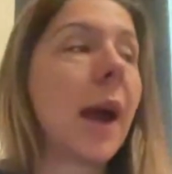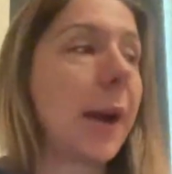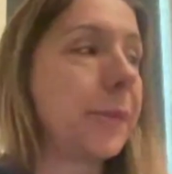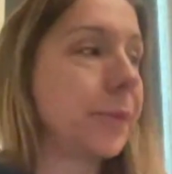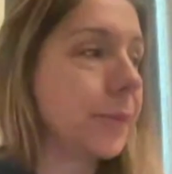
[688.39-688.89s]

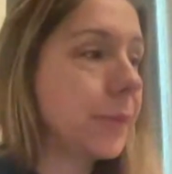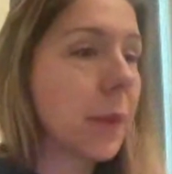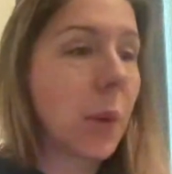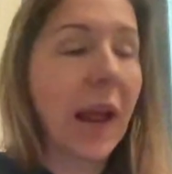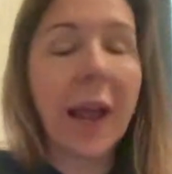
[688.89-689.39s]

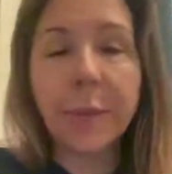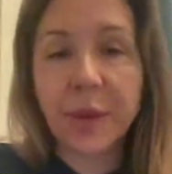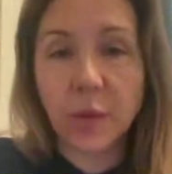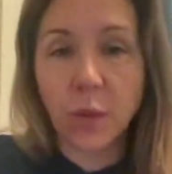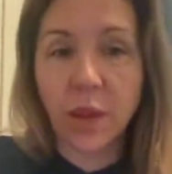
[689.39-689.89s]
But what
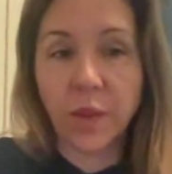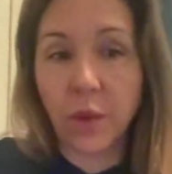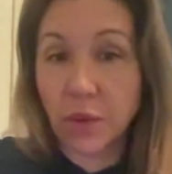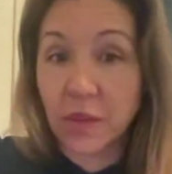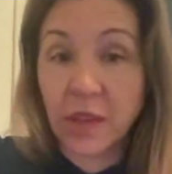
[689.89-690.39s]
happened with
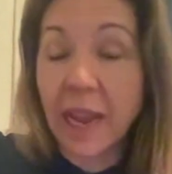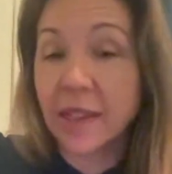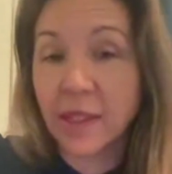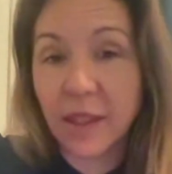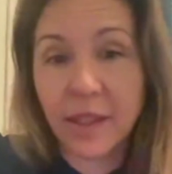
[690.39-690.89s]
those
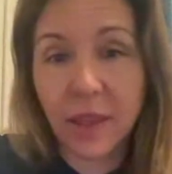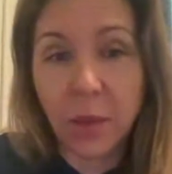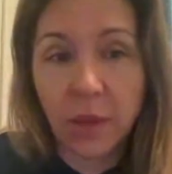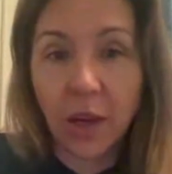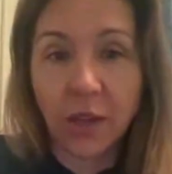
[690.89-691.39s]
tests, because they
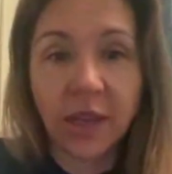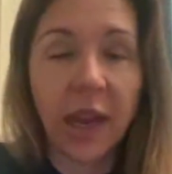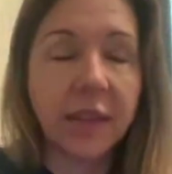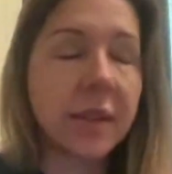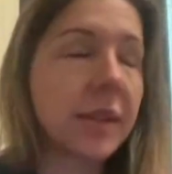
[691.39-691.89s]
really are
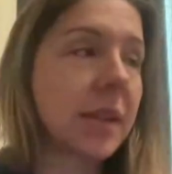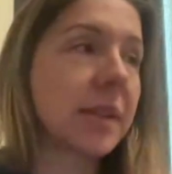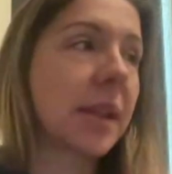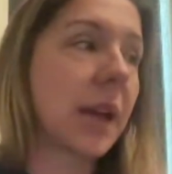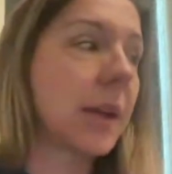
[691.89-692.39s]
tests,
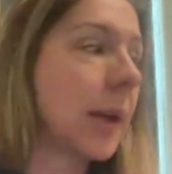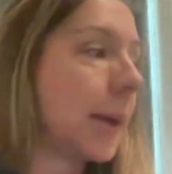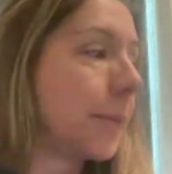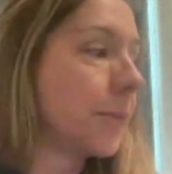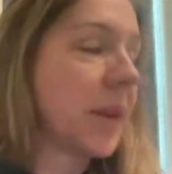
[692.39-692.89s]
is that
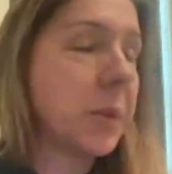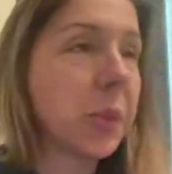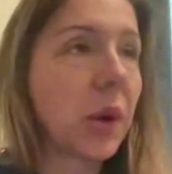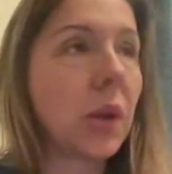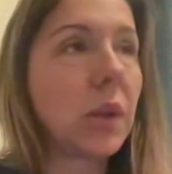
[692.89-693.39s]

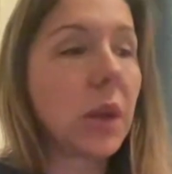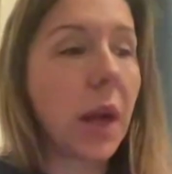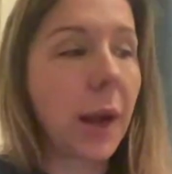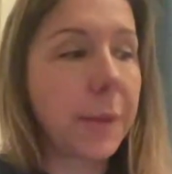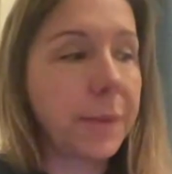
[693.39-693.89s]
people
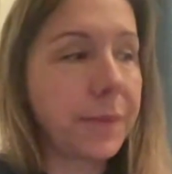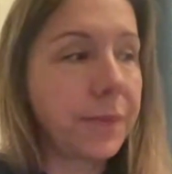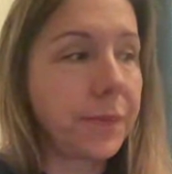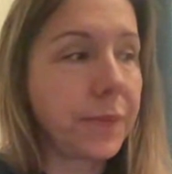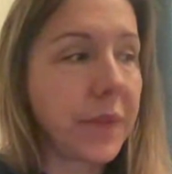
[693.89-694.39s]

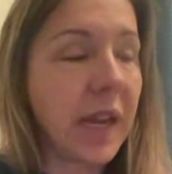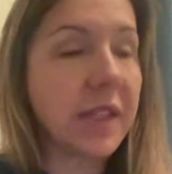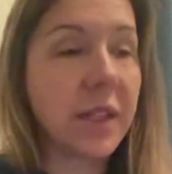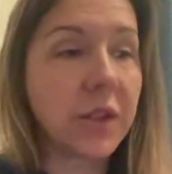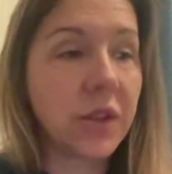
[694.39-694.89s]

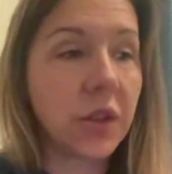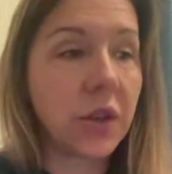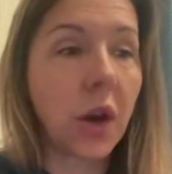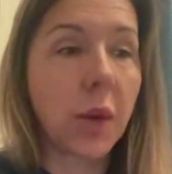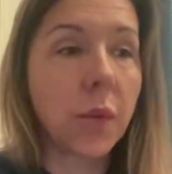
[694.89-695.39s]
tended to
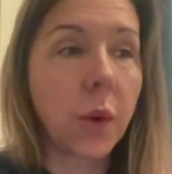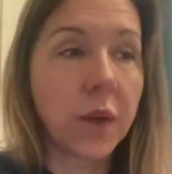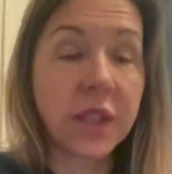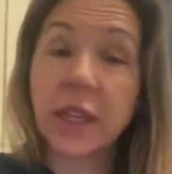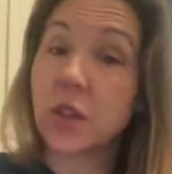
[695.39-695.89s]
not
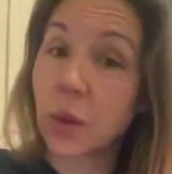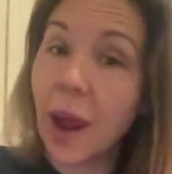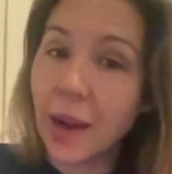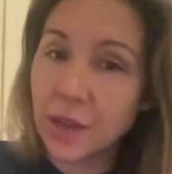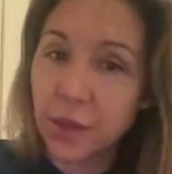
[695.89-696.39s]
want to
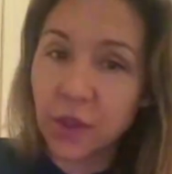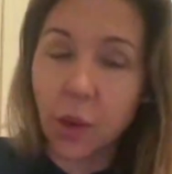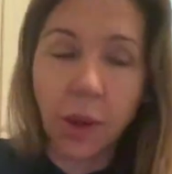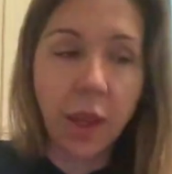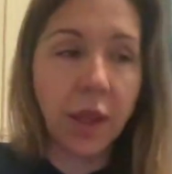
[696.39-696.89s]
interact.
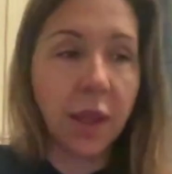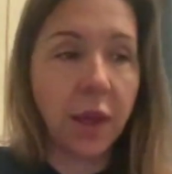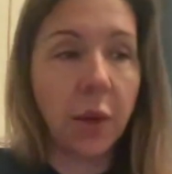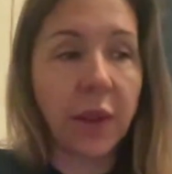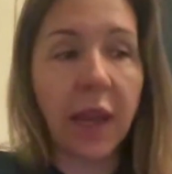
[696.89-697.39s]
So, it, you
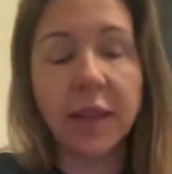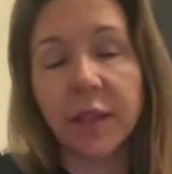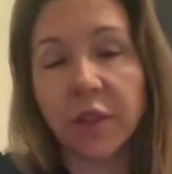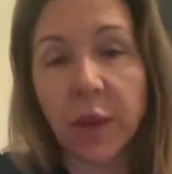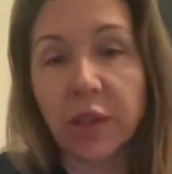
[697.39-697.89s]
know, in that
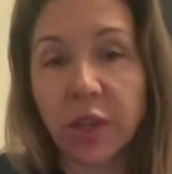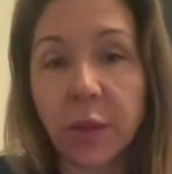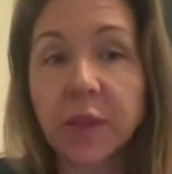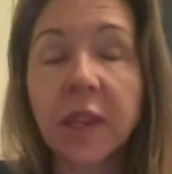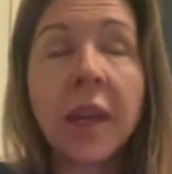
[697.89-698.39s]
situation, it
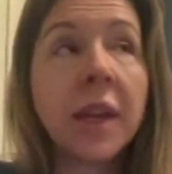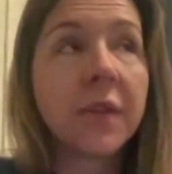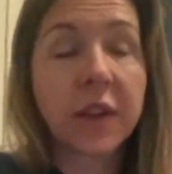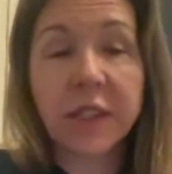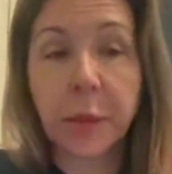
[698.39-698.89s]
was
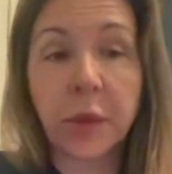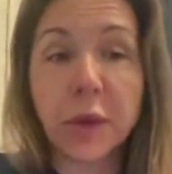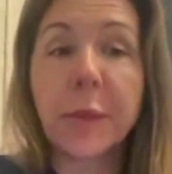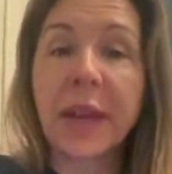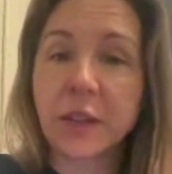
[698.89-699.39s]
very similar
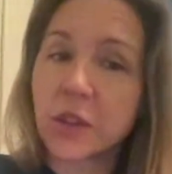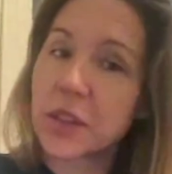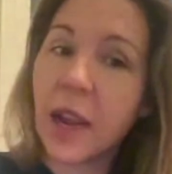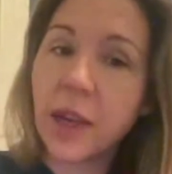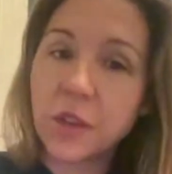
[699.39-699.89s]
to
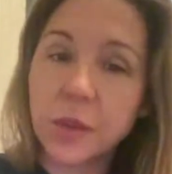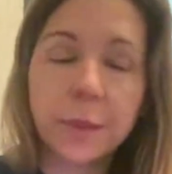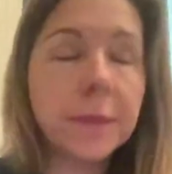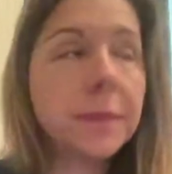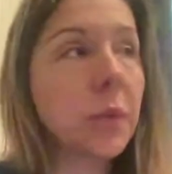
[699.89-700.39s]
Bandersnatch,
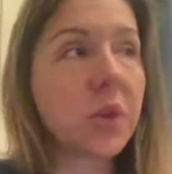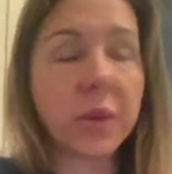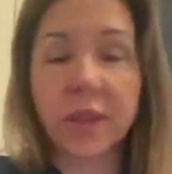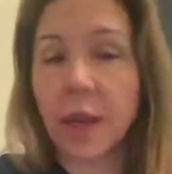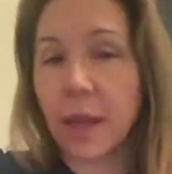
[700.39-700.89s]
which
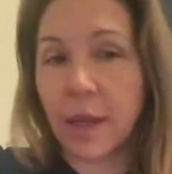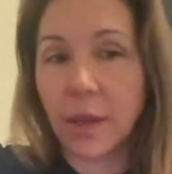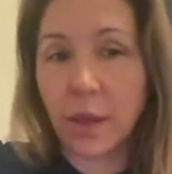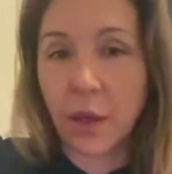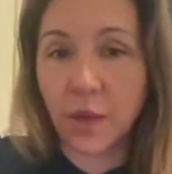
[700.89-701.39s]
was
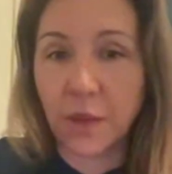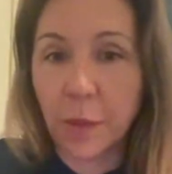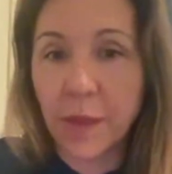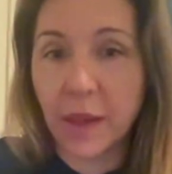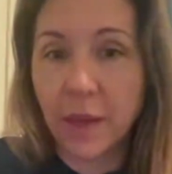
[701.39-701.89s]
a, you know,
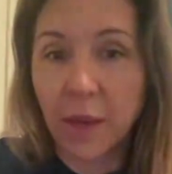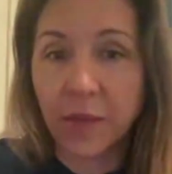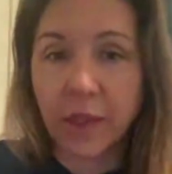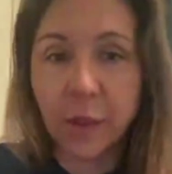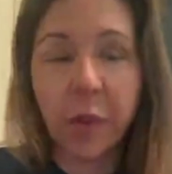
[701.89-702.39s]
film that
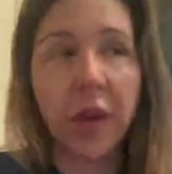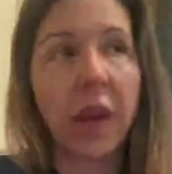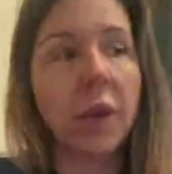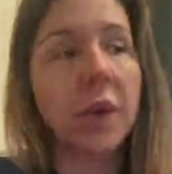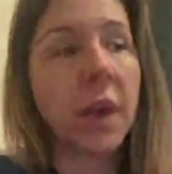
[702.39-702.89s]
Netflix put
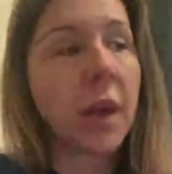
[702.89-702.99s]
out,